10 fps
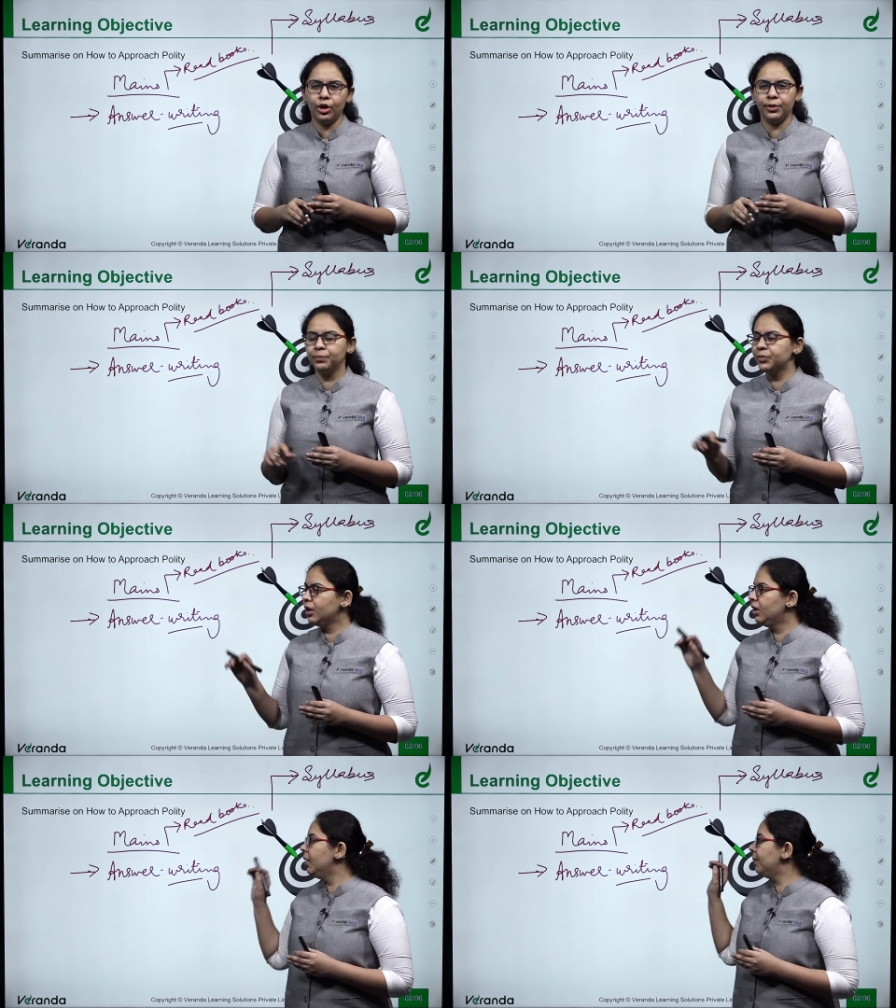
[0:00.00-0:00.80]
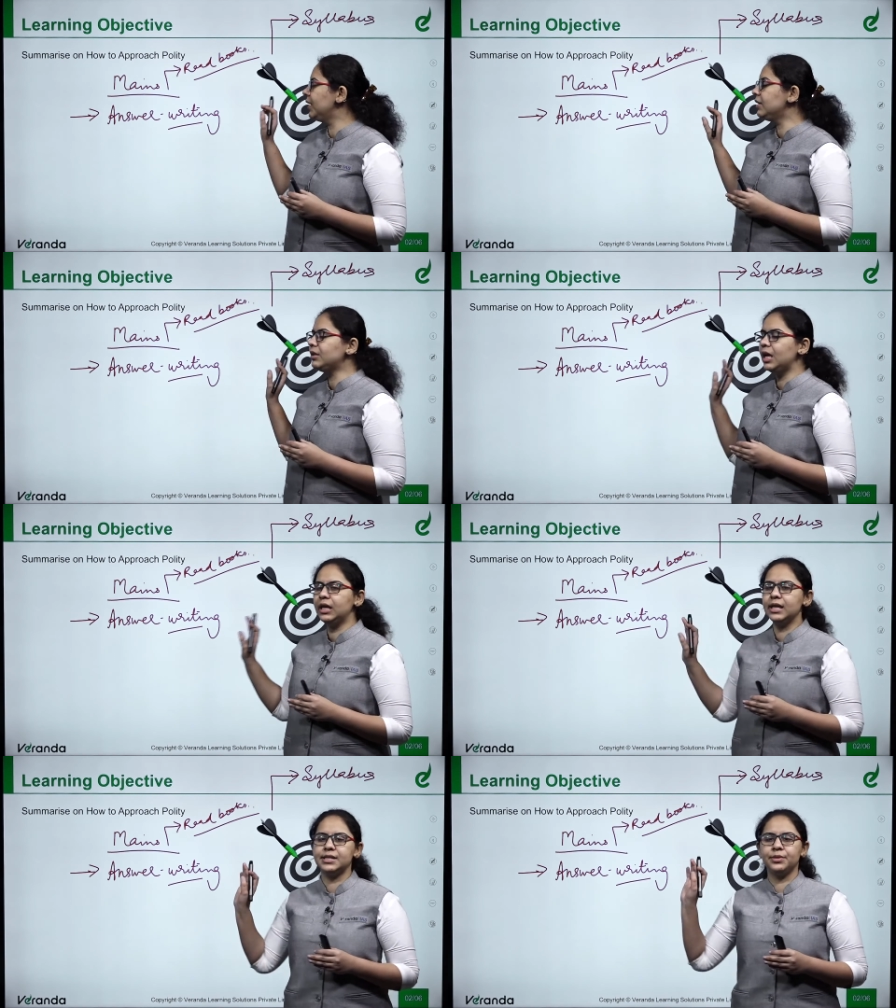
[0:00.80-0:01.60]
on. But the thing
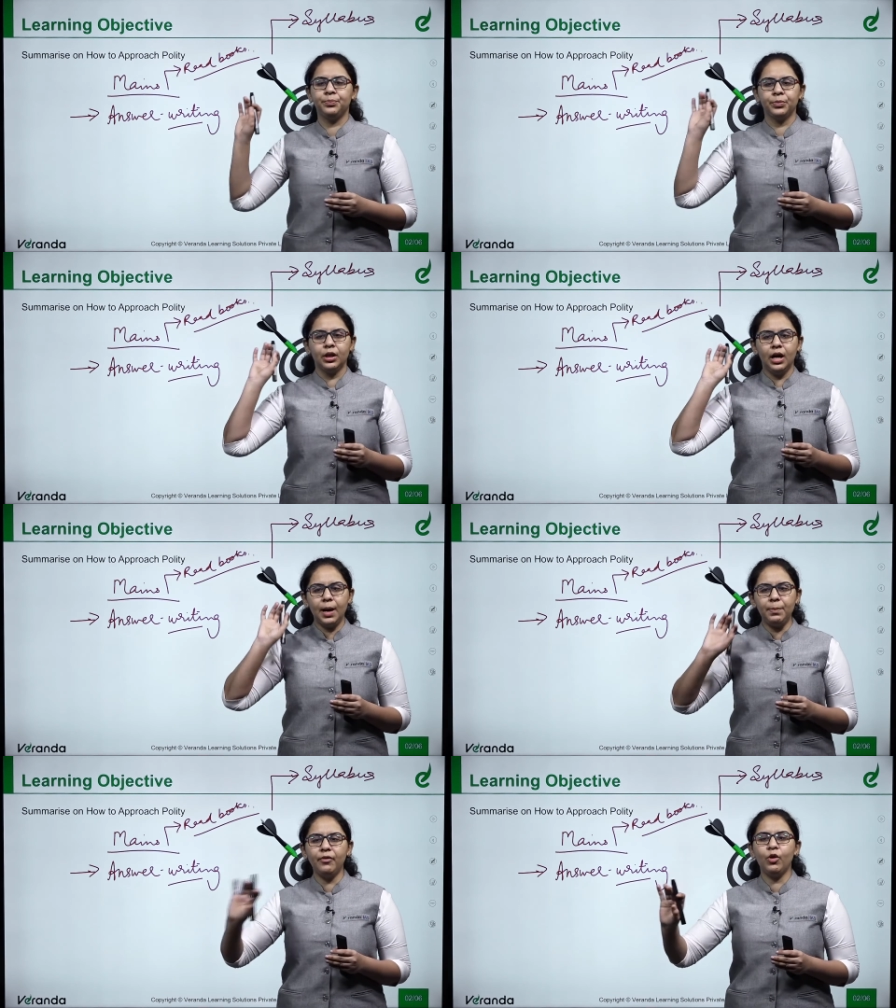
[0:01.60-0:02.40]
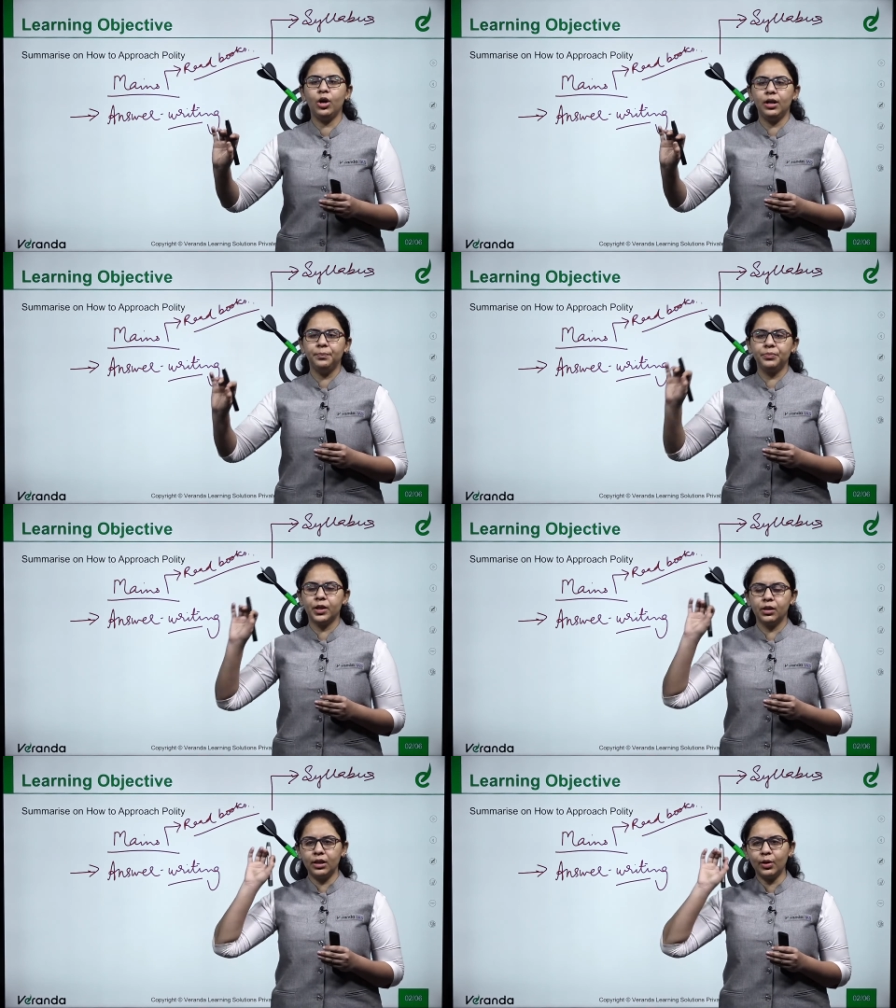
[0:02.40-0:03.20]
is, above all,
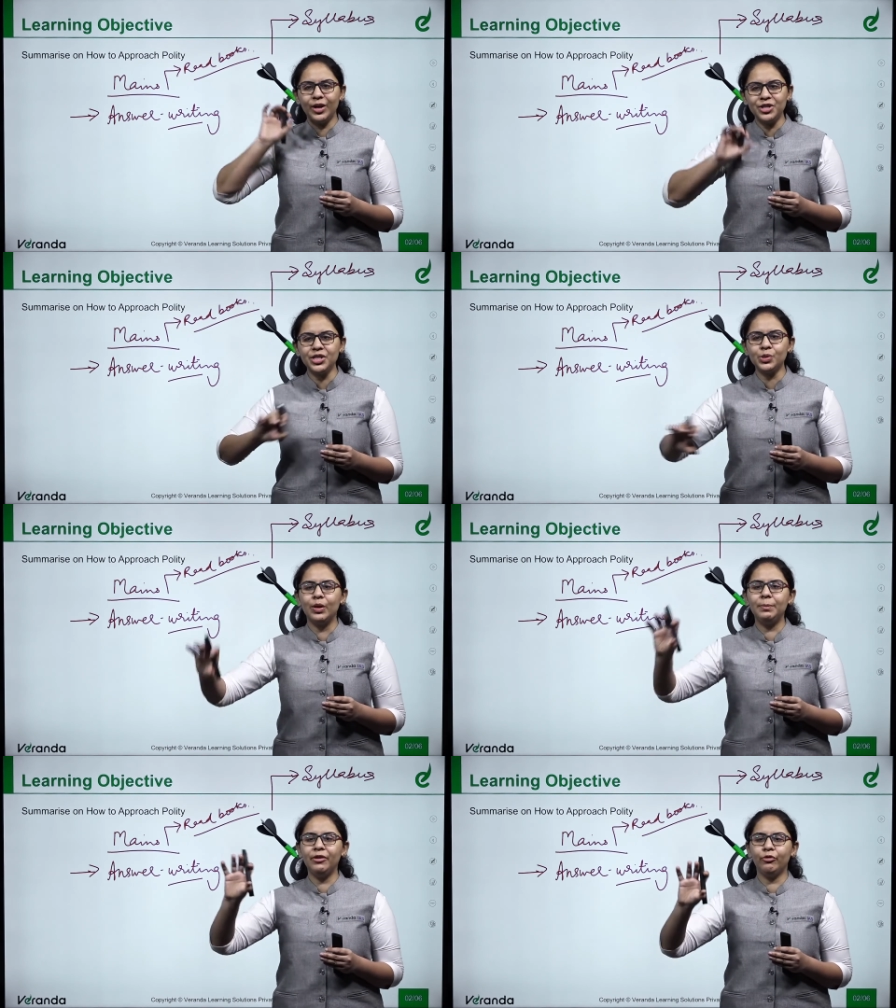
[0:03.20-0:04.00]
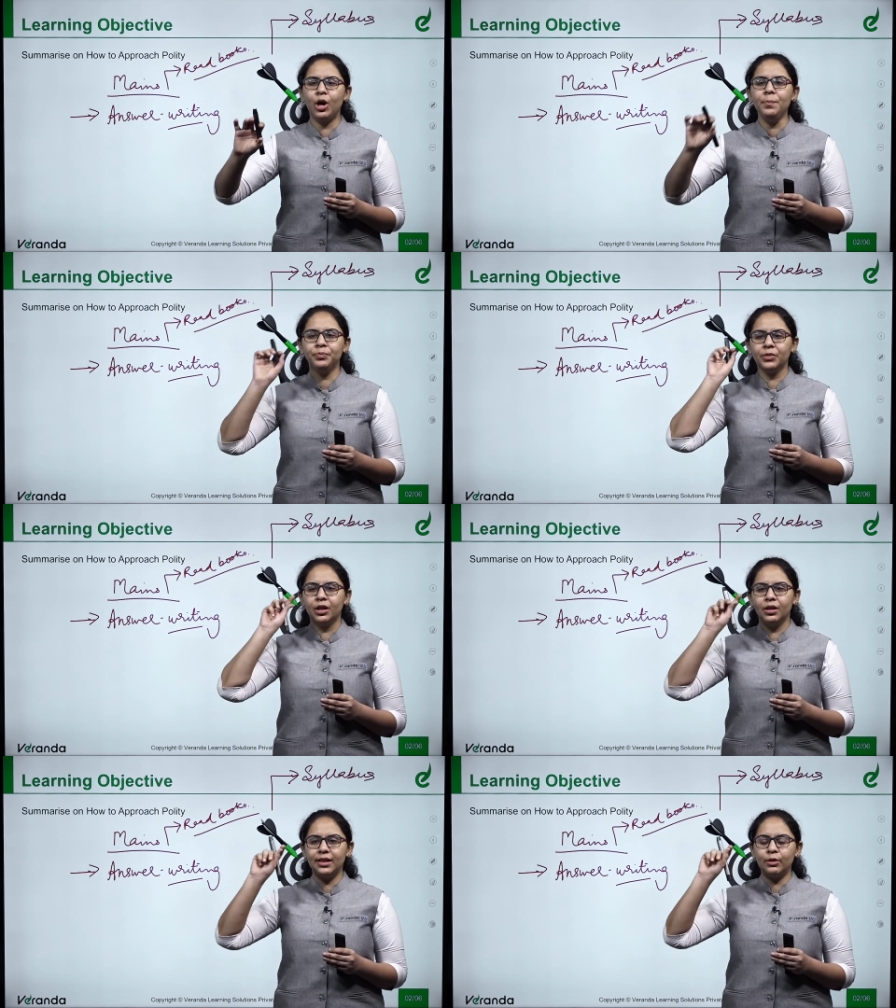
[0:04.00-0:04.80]
the questions will be from
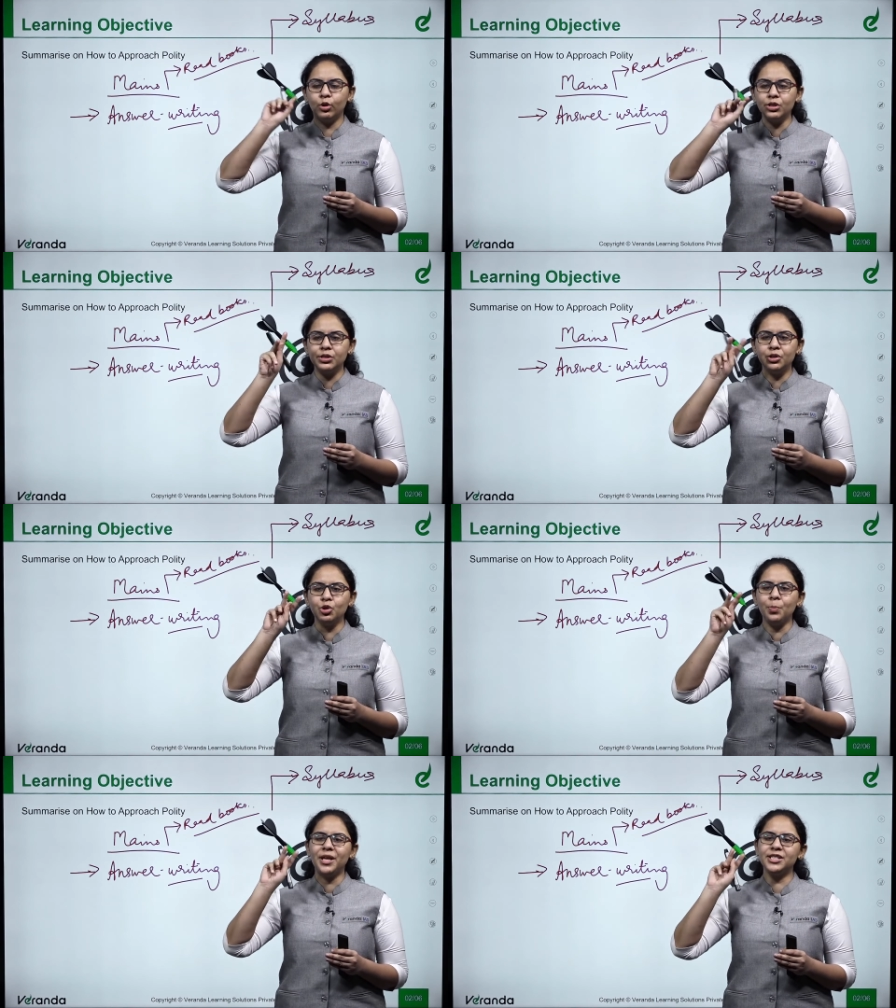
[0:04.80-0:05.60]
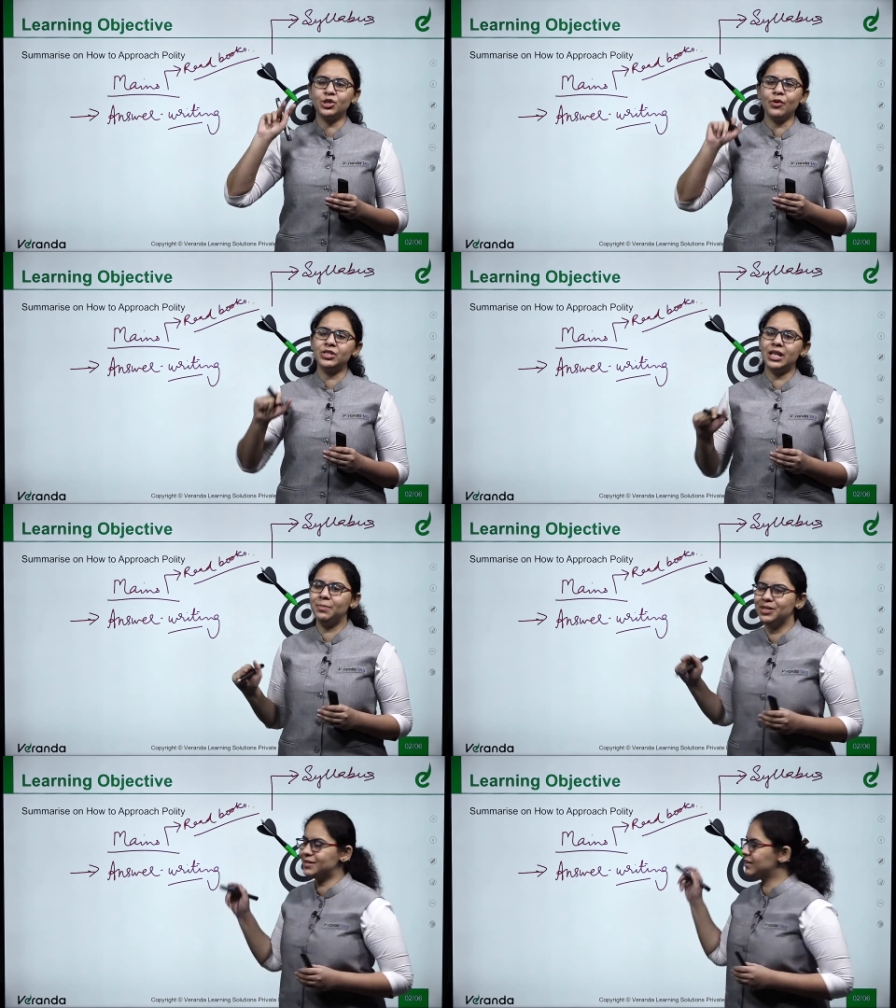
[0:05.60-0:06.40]
those two pages of
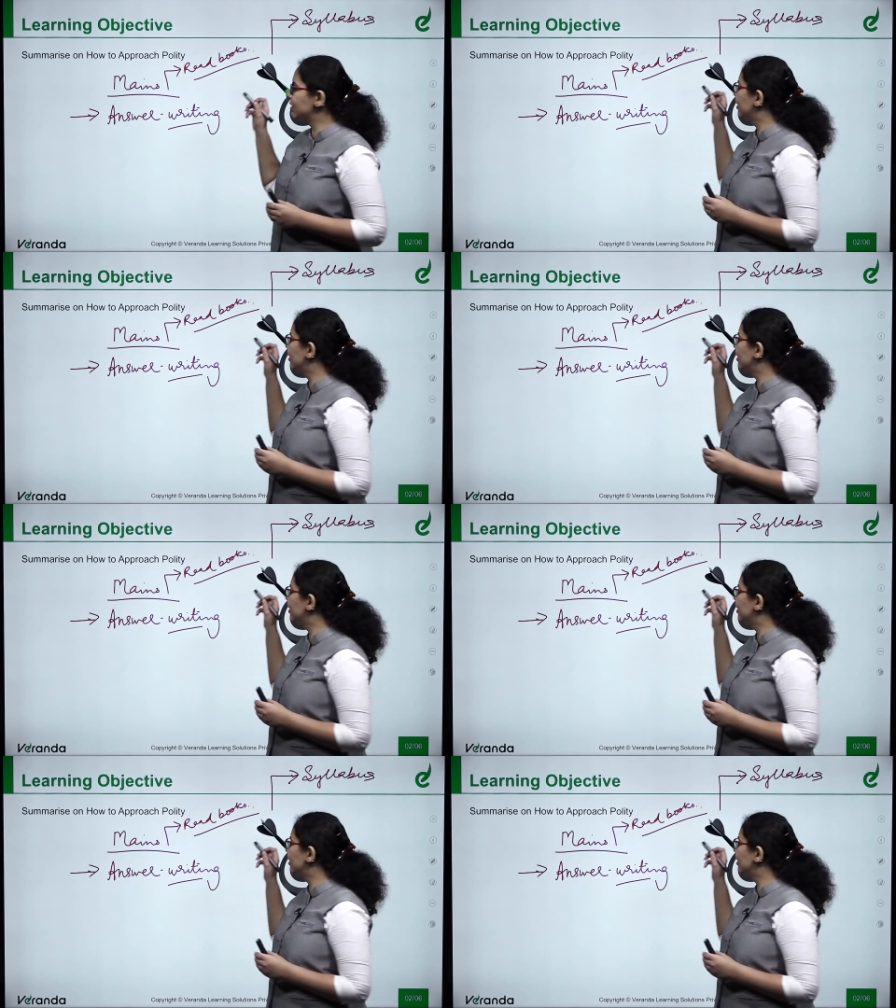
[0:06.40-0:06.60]
syllabus.